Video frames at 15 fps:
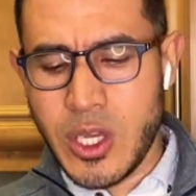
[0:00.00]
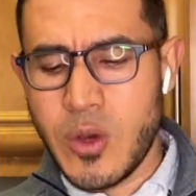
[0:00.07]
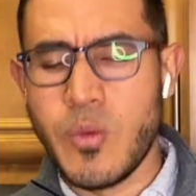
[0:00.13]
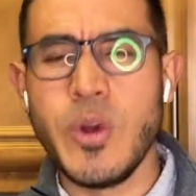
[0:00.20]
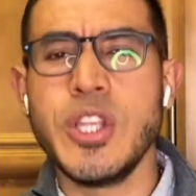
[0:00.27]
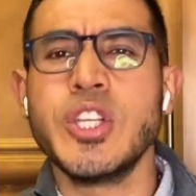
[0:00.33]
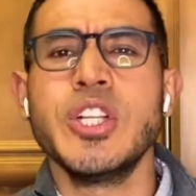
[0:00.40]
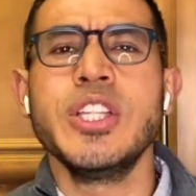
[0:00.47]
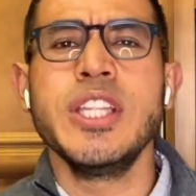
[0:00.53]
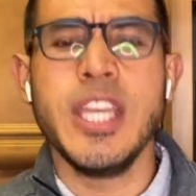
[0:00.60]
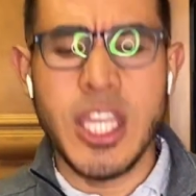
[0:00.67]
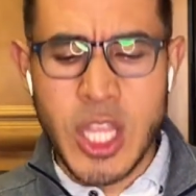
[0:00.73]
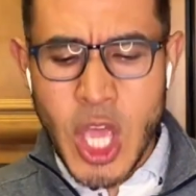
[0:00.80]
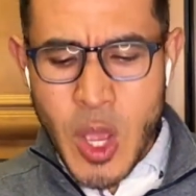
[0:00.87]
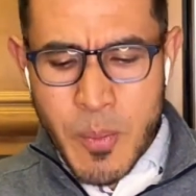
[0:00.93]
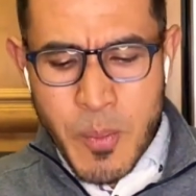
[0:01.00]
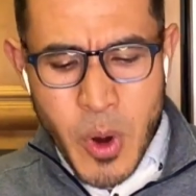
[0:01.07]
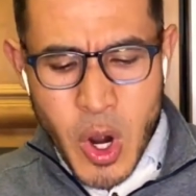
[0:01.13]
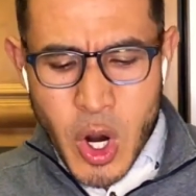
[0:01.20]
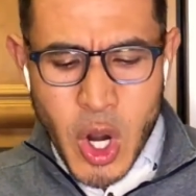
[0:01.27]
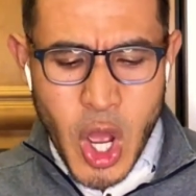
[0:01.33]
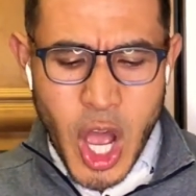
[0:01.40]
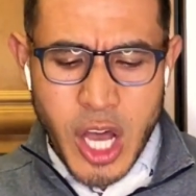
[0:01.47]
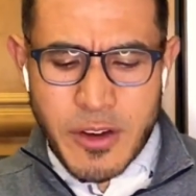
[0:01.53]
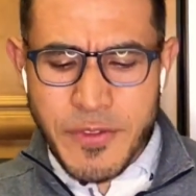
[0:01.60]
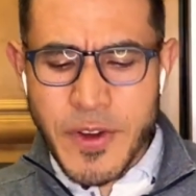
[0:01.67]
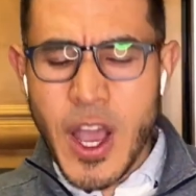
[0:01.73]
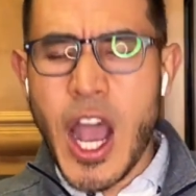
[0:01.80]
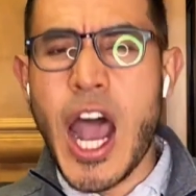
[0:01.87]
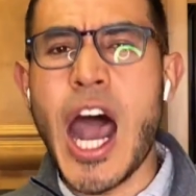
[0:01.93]
We don't need more of
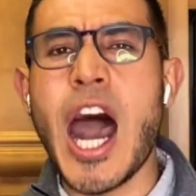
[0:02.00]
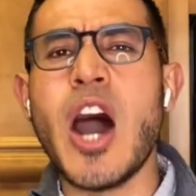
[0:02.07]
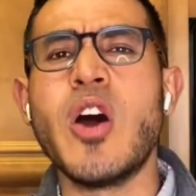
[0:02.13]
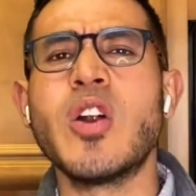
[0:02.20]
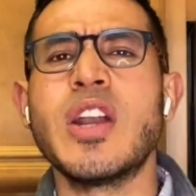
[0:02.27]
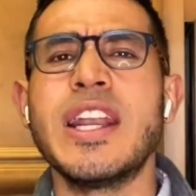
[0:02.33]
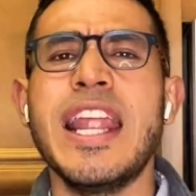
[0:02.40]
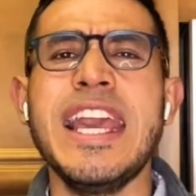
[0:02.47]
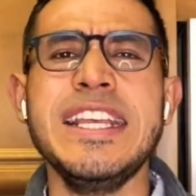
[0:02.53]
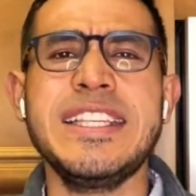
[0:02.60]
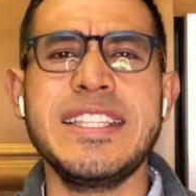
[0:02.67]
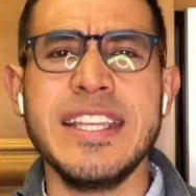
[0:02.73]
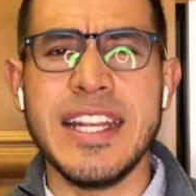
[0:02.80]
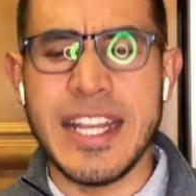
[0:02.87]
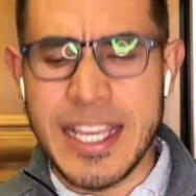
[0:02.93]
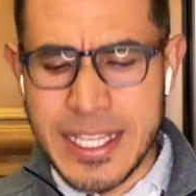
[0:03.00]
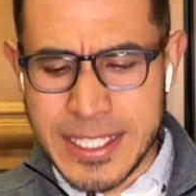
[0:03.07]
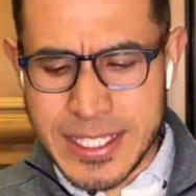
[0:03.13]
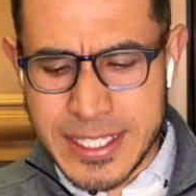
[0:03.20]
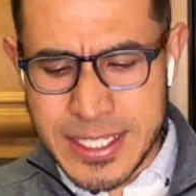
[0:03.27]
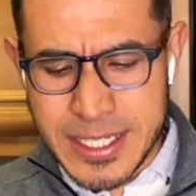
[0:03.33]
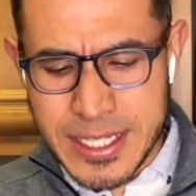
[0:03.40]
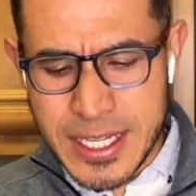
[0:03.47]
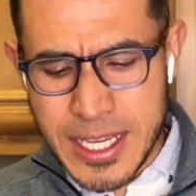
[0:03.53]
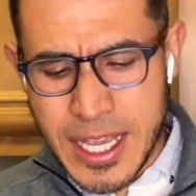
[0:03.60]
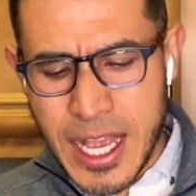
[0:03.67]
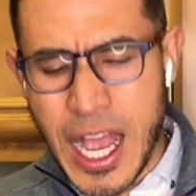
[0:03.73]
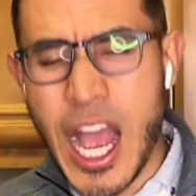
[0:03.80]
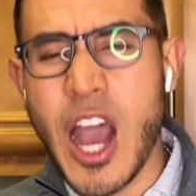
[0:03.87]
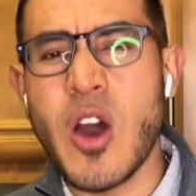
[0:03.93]
our laziness,
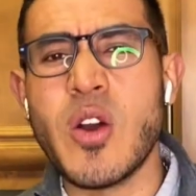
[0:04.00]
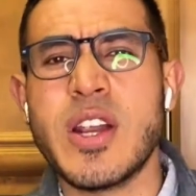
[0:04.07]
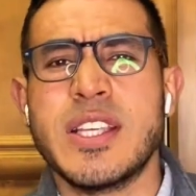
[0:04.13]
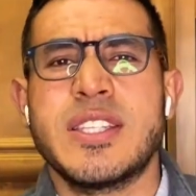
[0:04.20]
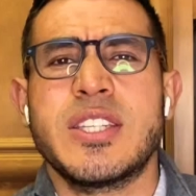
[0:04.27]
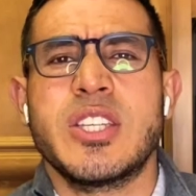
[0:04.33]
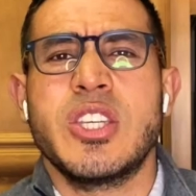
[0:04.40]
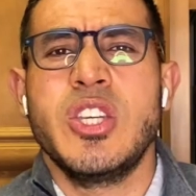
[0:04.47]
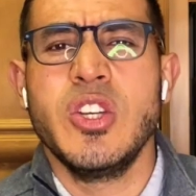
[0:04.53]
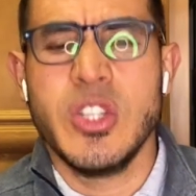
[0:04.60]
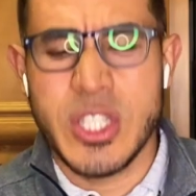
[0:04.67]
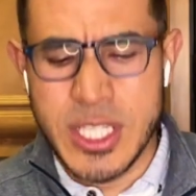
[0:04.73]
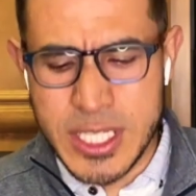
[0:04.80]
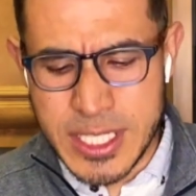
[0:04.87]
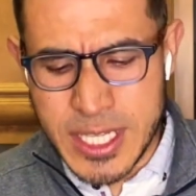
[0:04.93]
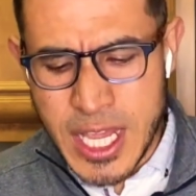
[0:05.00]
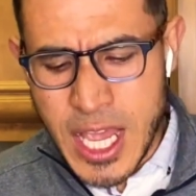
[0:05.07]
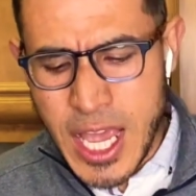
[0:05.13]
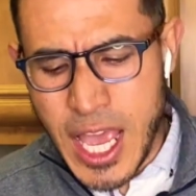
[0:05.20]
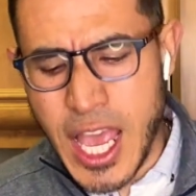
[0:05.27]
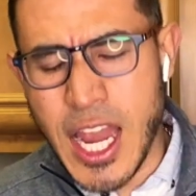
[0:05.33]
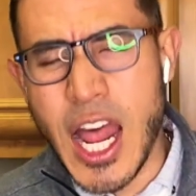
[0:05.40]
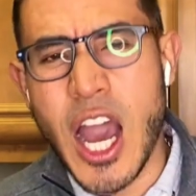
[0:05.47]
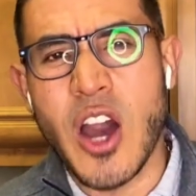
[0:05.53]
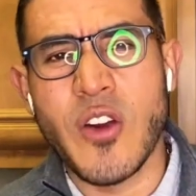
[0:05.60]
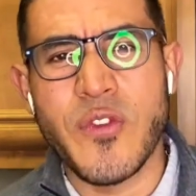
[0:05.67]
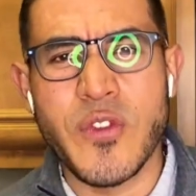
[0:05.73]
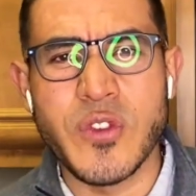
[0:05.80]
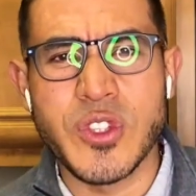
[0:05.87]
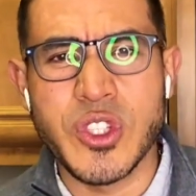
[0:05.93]
our excuses, and our
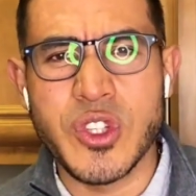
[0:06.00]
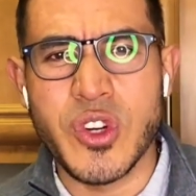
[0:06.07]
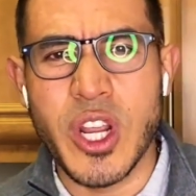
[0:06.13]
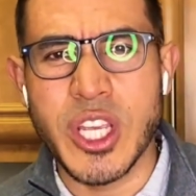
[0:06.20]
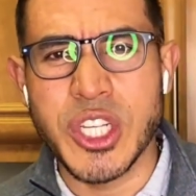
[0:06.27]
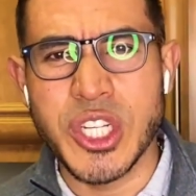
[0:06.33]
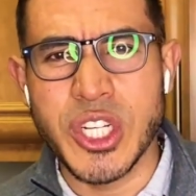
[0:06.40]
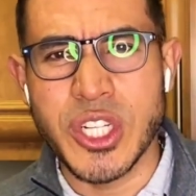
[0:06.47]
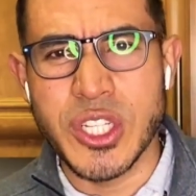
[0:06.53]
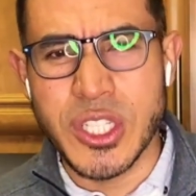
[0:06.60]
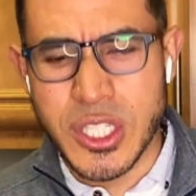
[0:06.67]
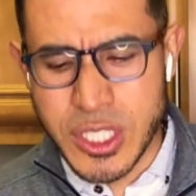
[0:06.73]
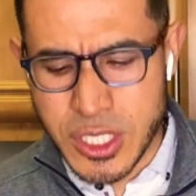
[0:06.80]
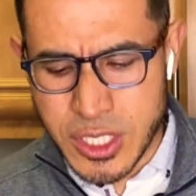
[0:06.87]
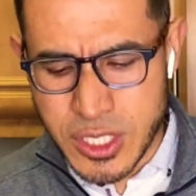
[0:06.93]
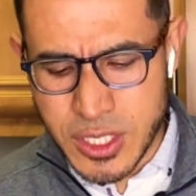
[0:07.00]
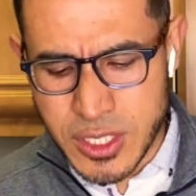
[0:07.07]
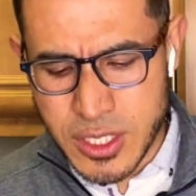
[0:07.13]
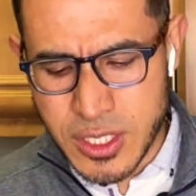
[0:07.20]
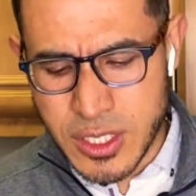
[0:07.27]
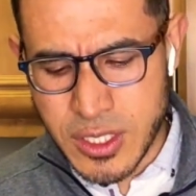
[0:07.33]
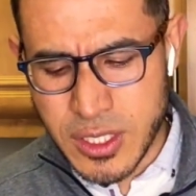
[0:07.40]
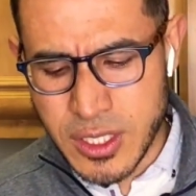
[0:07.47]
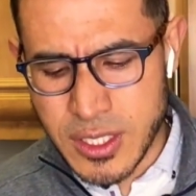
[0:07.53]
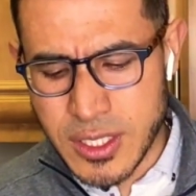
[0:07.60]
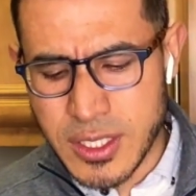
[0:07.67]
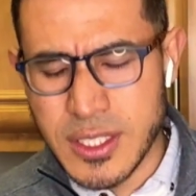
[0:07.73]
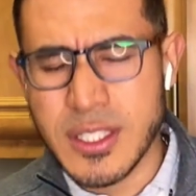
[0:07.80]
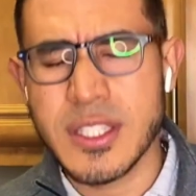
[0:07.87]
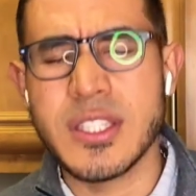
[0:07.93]
frustrations.
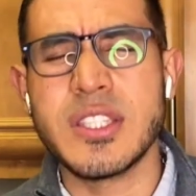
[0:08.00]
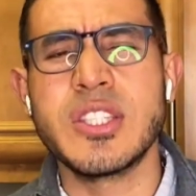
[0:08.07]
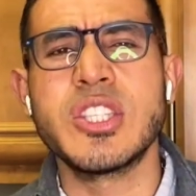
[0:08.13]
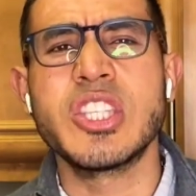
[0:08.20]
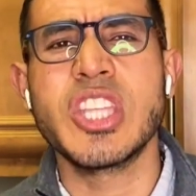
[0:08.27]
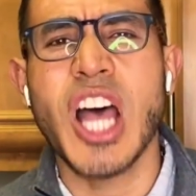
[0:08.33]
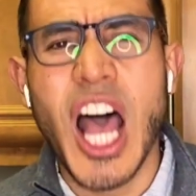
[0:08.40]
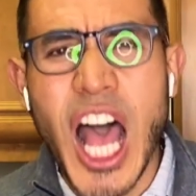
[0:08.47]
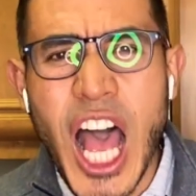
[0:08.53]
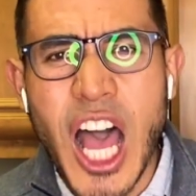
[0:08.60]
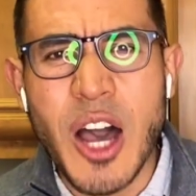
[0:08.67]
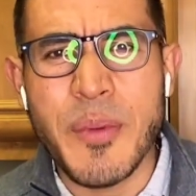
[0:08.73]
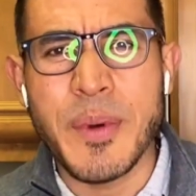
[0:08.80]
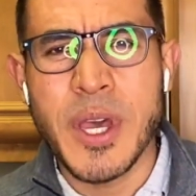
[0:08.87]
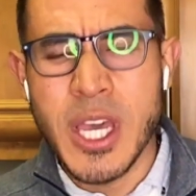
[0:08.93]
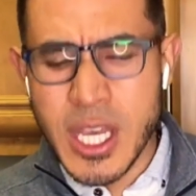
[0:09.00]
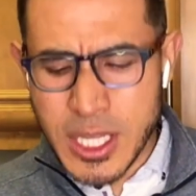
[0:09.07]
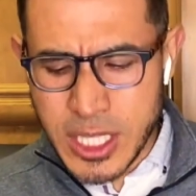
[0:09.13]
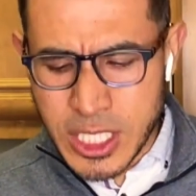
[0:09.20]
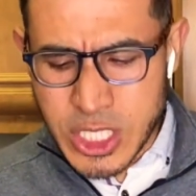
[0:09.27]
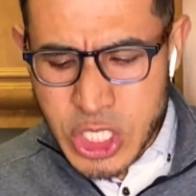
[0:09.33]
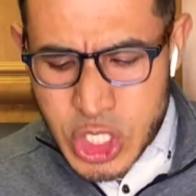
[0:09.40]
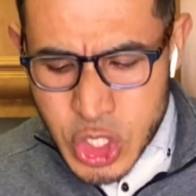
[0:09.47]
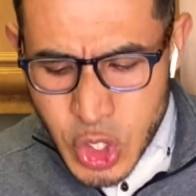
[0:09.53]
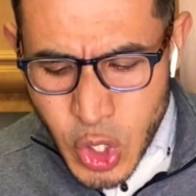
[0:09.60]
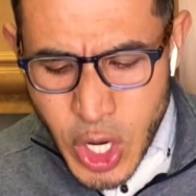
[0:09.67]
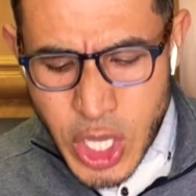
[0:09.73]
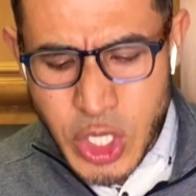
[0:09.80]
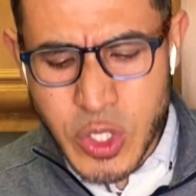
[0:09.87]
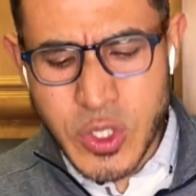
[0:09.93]
Stop
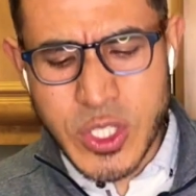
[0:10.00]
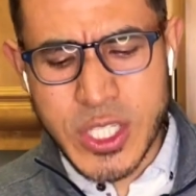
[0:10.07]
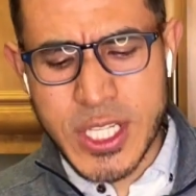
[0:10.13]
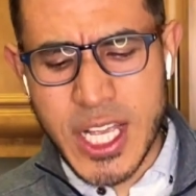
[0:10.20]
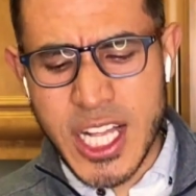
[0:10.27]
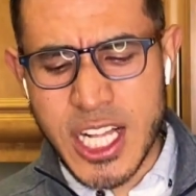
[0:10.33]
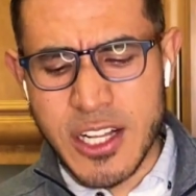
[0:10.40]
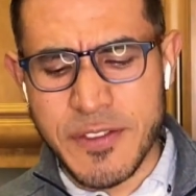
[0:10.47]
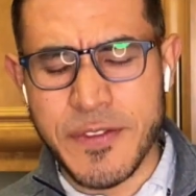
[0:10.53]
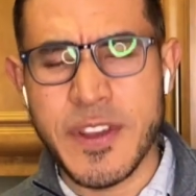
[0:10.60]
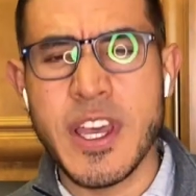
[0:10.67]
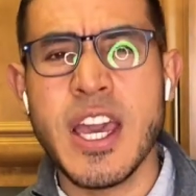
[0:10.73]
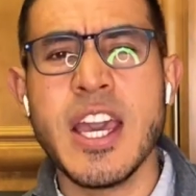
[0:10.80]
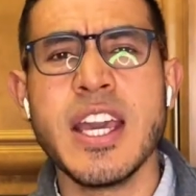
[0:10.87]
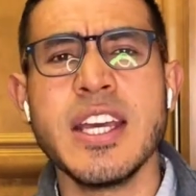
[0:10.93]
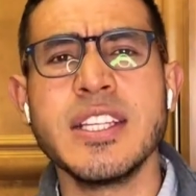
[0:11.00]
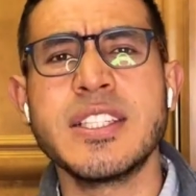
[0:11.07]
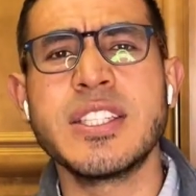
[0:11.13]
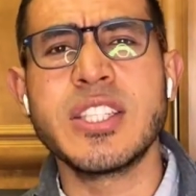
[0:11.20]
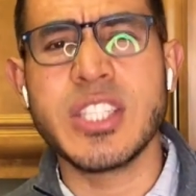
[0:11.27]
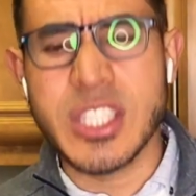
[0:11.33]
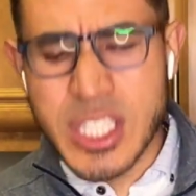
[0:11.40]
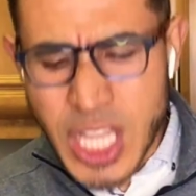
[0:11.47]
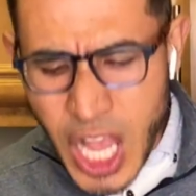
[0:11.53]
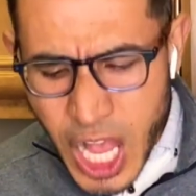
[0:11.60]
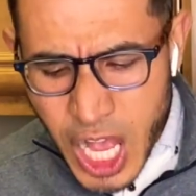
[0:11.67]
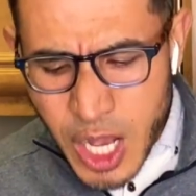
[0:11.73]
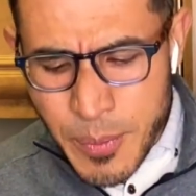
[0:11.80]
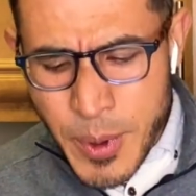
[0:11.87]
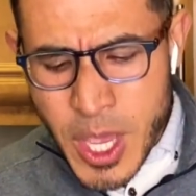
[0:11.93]
destroying yourself.
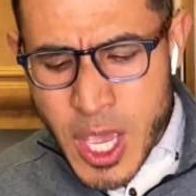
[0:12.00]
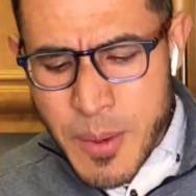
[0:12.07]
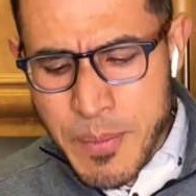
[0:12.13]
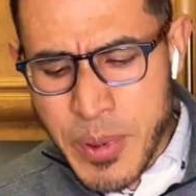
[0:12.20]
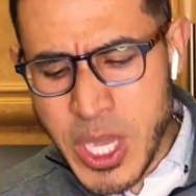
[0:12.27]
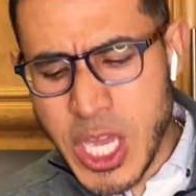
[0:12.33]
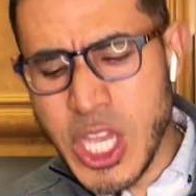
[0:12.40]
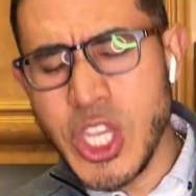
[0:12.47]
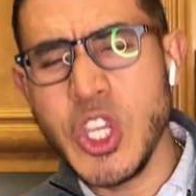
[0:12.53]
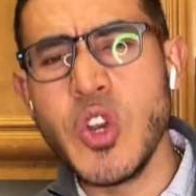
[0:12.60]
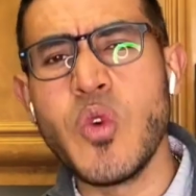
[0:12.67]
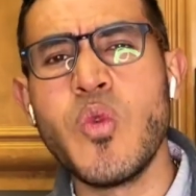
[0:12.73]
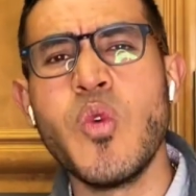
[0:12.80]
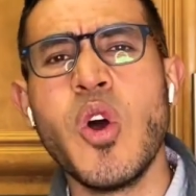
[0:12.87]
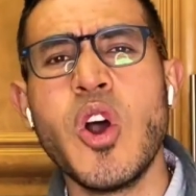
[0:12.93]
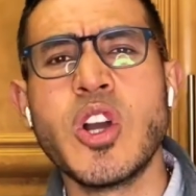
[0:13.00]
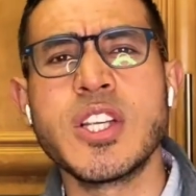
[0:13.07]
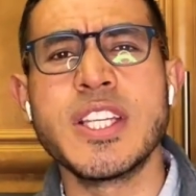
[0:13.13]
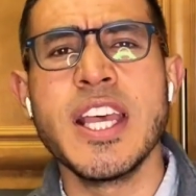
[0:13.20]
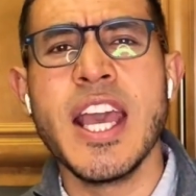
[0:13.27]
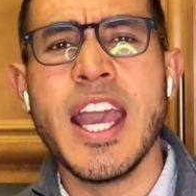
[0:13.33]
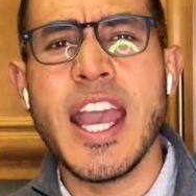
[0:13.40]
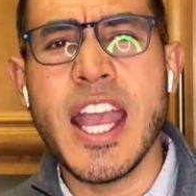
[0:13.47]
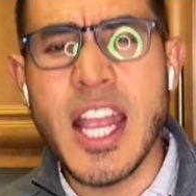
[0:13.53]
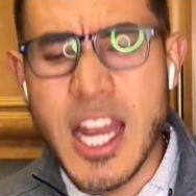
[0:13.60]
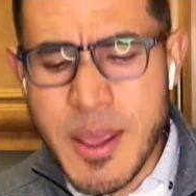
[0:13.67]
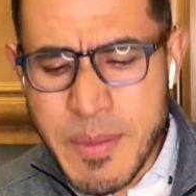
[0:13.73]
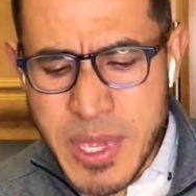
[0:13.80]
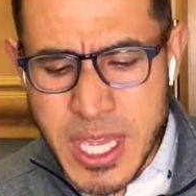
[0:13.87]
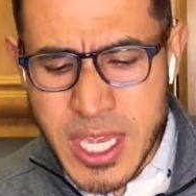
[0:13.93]
Stop being your worst
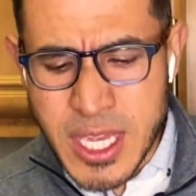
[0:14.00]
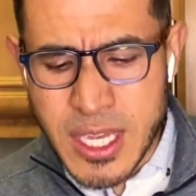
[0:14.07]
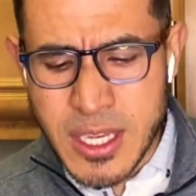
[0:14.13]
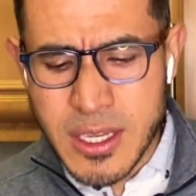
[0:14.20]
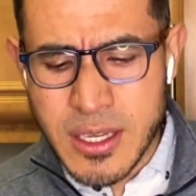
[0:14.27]
enemy.